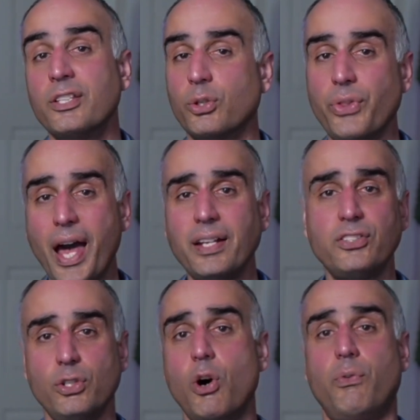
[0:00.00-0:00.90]
So that is
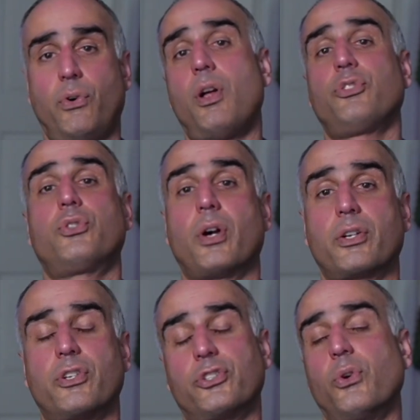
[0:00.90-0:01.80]
the overall
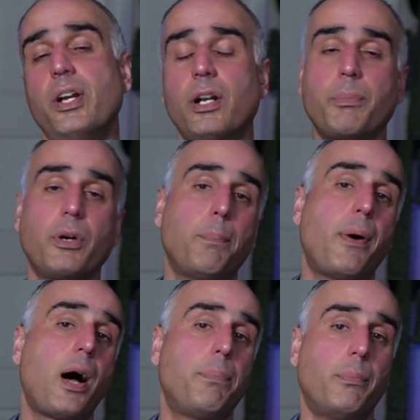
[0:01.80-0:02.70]
structure. So here I'm going to
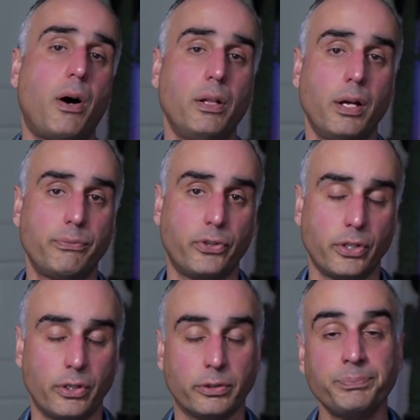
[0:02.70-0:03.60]
pop them all up for
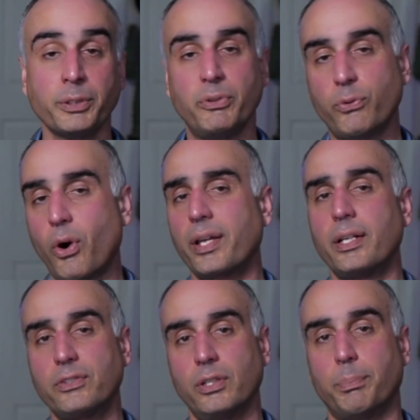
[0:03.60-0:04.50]
you before I
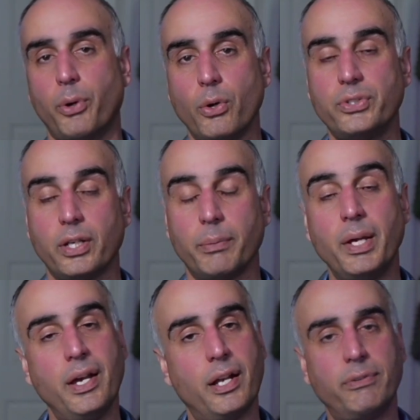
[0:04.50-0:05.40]
get to the pro tip.
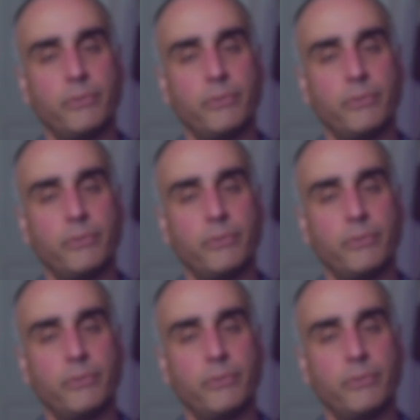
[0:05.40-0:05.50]
And if